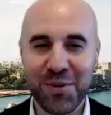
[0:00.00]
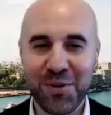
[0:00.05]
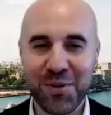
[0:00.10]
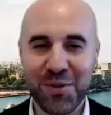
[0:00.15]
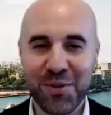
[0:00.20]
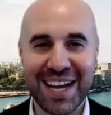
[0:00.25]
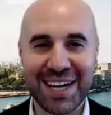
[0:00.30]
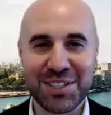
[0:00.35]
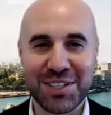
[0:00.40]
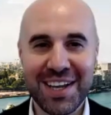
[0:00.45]

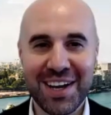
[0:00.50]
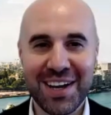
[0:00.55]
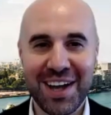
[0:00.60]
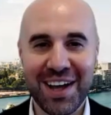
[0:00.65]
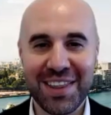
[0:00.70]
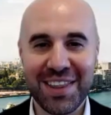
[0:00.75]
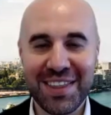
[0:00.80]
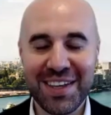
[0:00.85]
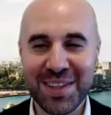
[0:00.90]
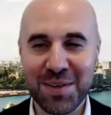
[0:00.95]
actually. I
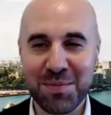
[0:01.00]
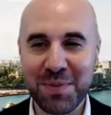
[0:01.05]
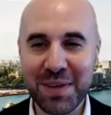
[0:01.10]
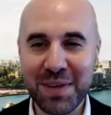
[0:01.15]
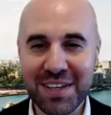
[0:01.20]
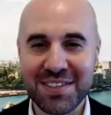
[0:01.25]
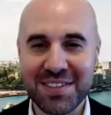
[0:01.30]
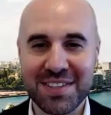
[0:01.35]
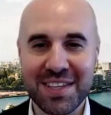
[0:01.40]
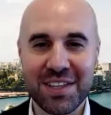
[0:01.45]
think the
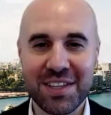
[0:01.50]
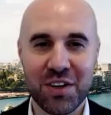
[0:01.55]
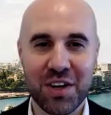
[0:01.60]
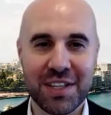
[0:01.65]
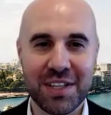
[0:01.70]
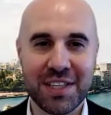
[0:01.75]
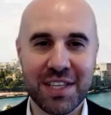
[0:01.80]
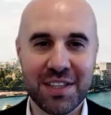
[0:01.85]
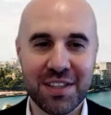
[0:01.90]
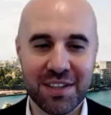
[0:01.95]
biggest thing that I
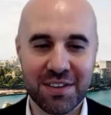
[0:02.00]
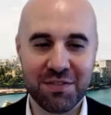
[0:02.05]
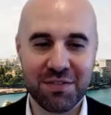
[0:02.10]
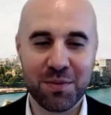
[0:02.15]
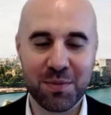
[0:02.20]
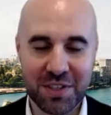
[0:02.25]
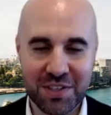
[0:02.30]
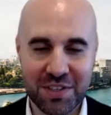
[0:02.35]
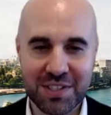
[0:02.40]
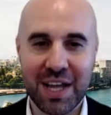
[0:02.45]
did from
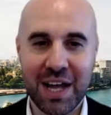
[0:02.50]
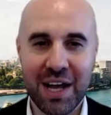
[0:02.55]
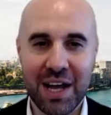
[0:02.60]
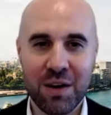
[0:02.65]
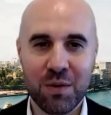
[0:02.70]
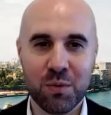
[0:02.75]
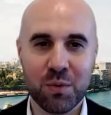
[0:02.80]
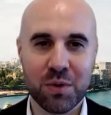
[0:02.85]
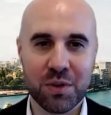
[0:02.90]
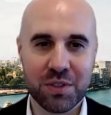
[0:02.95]
the
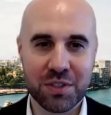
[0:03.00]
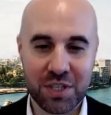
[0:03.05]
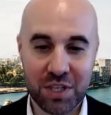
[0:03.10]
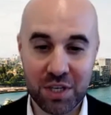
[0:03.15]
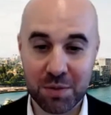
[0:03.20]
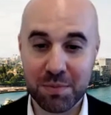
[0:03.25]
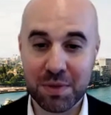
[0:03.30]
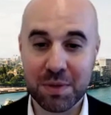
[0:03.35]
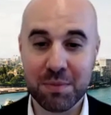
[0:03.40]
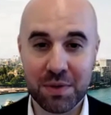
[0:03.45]
start was
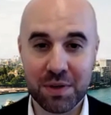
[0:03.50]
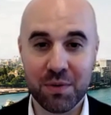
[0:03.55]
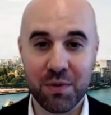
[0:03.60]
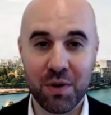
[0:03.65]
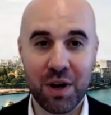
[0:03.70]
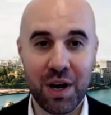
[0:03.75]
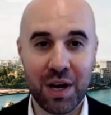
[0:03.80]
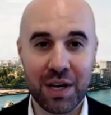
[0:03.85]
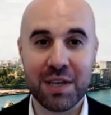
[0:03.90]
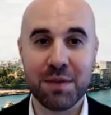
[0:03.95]
commitment,
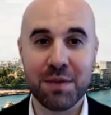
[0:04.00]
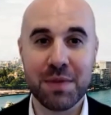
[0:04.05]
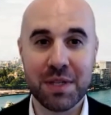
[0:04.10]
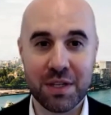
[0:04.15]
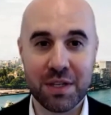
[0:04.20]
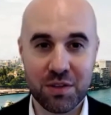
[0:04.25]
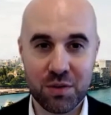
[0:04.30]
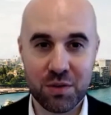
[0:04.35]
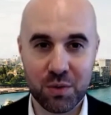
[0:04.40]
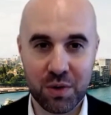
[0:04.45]
right? I
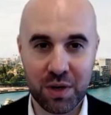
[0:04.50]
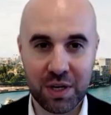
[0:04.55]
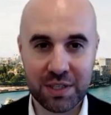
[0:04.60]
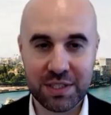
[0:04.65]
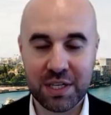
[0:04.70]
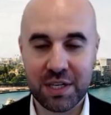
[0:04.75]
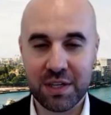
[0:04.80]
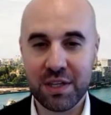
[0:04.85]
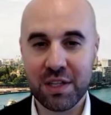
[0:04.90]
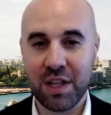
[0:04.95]
committed to it. I
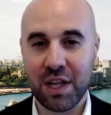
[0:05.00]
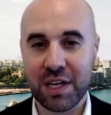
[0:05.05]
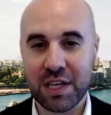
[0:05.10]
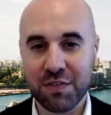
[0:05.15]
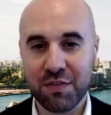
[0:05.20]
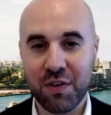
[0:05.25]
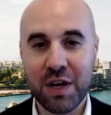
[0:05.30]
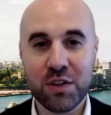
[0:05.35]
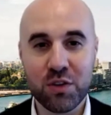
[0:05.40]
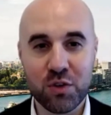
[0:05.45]
said, like,
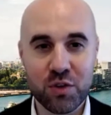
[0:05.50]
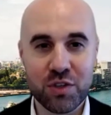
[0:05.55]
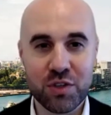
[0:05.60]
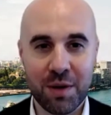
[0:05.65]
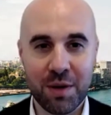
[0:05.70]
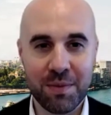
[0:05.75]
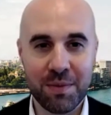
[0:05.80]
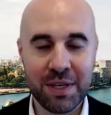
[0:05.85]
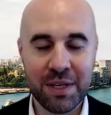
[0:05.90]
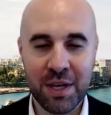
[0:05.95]
if I do
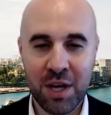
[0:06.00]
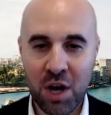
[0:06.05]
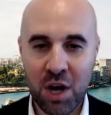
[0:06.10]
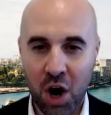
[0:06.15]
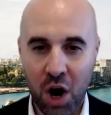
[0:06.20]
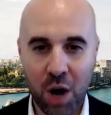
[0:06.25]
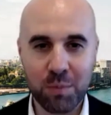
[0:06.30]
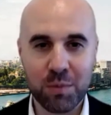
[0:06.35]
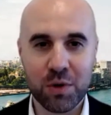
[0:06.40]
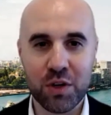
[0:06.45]
something,
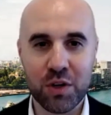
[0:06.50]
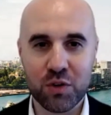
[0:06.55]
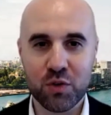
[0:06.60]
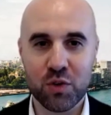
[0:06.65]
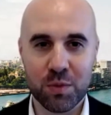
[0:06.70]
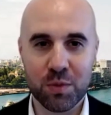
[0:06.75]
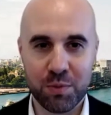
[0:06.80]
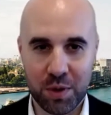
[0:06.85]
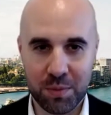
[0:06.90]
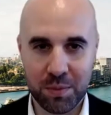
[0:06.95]
I'm going to do
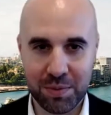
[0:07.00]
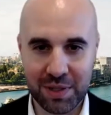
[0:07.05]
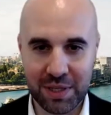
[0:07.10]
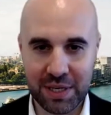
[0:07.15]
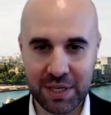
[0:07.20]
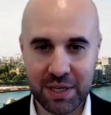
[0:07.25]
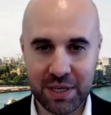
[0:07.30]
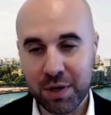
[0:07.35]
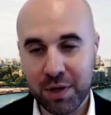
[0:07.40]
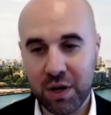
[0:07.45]
it
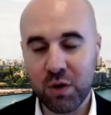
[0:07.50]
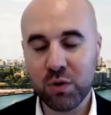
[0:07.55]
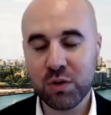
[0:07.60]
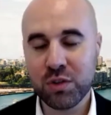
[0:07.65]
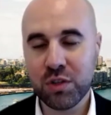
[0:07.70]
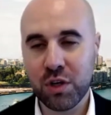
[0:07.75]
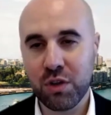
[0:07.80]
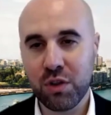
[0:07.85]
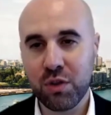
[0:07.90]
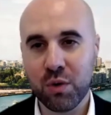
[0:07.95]
properly. But I
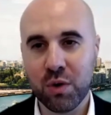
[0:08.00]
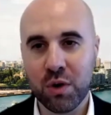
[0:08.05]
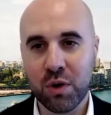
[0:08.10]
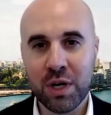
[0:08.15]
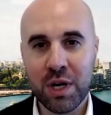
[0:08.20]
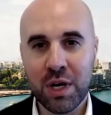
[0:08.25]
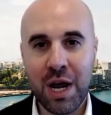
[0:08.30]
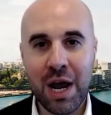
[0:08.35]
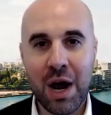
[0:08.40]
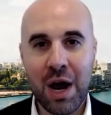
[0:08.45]
also
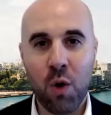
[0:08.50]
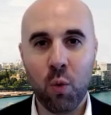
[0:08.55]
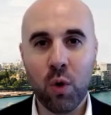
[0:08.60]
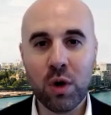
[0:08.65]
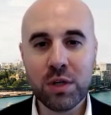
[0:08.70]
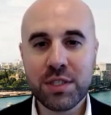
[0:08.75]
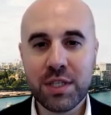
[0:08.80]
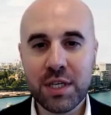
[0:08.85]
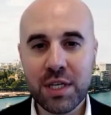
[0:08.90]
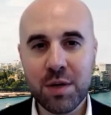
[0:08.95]
thought,
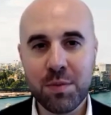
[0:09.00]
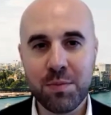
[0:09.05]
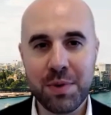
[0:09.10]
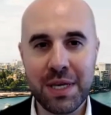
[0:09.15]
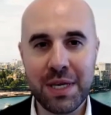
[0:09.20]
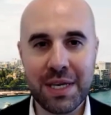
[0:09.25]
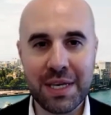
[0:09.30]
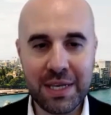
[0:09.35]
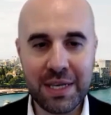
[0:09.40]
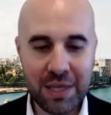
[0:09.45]
what's going to
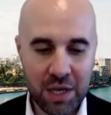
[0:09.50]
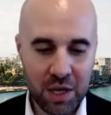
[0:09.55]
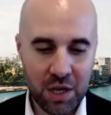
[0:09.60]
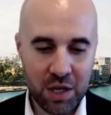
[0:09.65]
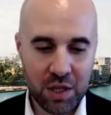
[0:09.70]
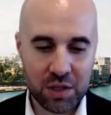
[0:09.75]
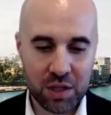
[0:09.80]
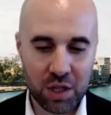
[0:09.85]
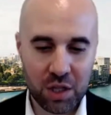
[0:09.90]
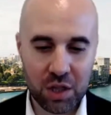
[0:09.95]
be
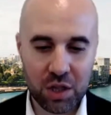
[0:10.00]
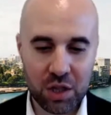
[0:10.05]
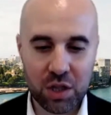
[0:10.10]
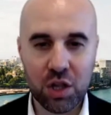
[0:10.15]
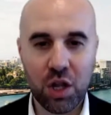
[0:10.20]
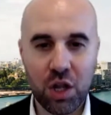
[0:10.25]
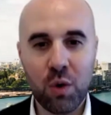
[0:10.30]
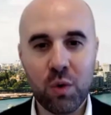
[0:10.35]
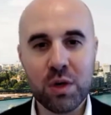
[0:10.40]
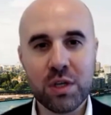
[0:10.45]
the
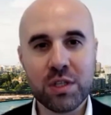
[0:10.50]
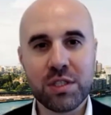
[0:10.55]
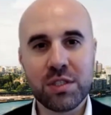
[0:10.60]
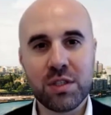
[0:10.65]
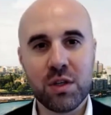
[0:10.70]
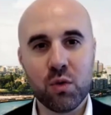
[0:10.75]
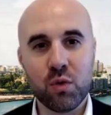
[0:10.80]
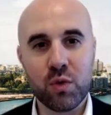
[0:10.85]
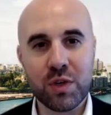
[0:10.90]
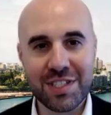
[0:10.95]

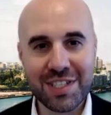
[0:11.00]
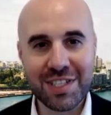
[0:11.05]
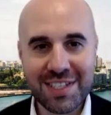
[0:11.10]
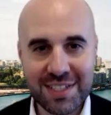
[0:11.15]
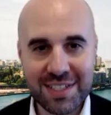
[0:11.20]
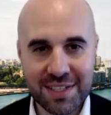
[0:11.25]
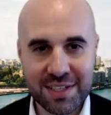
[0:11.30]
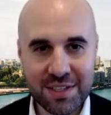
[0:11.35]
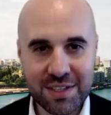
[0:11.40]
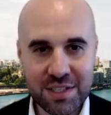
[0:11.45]
lowest
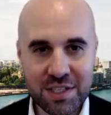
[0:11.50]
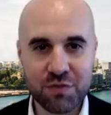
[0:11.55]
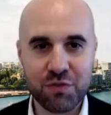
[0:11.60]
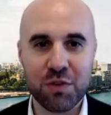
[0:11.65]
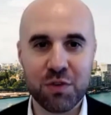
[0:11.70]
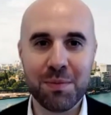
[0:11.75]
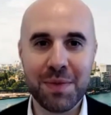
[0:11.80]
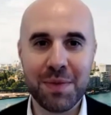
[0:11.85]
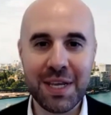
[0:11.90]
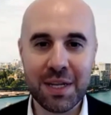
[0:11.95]
resistance
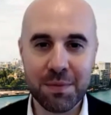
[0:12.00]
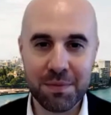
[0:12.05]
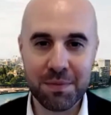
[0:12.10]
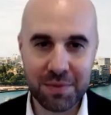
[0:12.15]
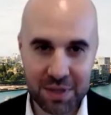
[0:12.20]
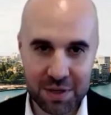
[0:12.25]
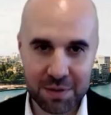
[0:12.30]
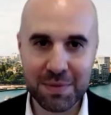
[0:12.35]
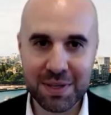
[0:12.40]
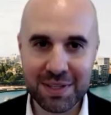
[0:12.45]
for me to
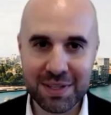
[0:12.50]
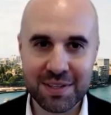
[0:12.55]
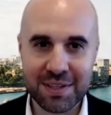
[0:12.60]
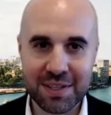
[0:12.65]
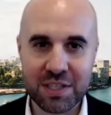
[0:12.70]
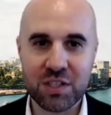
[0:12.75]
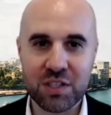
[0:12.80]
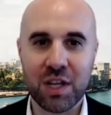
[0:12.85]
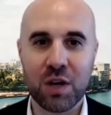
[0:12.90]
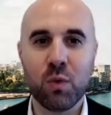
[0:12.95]
commit to
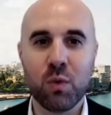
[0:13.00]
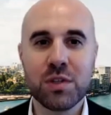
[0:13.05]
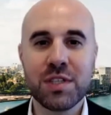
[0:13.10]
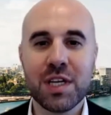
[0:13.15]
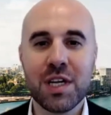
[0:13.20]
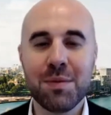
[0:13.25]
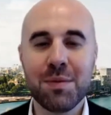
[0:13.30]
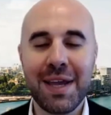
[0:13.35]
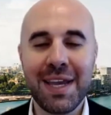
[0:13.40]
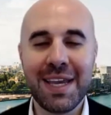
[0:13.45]
this? Like, what's
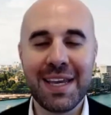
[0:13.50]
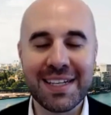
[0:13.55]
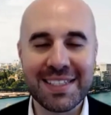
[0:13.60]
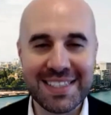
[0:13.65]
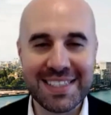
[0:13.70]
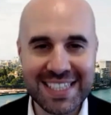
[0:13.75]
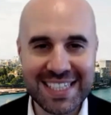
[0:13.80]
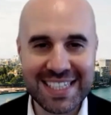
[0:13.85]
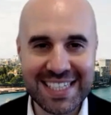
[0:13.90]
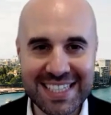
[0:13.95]
going to make it
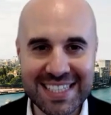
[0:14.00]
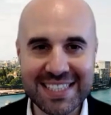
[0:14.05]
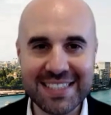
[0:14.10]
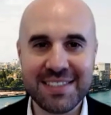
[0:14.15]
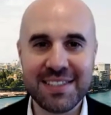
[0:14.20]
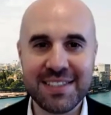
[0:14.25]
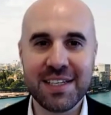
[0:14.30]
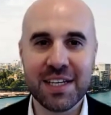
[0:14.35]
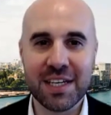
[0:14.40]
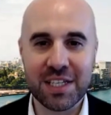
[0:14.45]
as
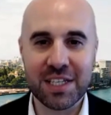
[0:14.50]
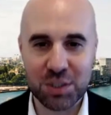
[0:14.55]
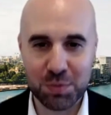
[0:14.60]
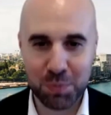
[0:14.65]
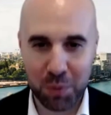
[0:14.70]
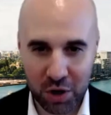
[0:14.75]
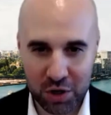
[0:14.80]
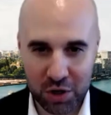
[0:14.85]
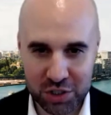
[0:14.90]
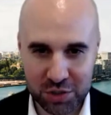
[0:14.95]
easy as
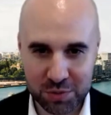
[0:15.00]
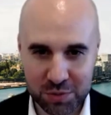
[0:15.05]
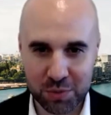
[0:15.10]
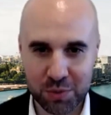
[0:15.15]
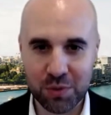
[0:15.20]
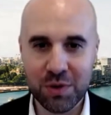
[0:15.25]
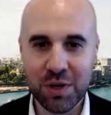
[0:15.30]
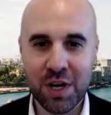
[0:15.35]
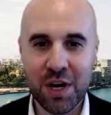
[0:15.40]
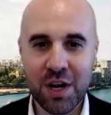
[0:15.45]

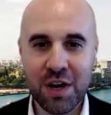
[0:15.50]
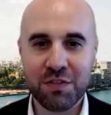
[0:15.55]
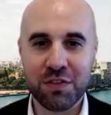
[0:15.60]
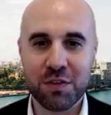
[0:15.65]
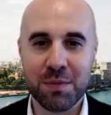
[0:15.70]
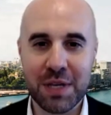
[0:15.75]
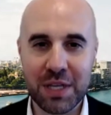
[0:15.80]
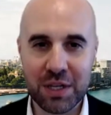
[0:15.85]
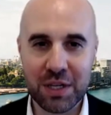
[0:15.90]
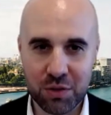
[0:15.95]
possible for
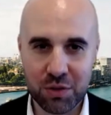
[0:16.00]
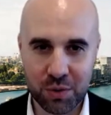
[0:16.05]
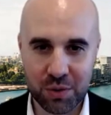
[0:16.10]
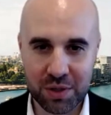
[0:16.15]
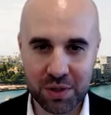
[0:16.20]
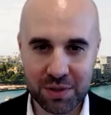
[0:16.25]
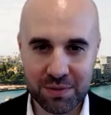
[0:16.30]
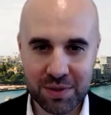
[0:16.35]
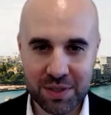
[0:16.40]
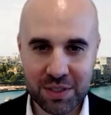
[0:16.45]
me to do
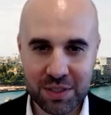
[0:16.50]
it?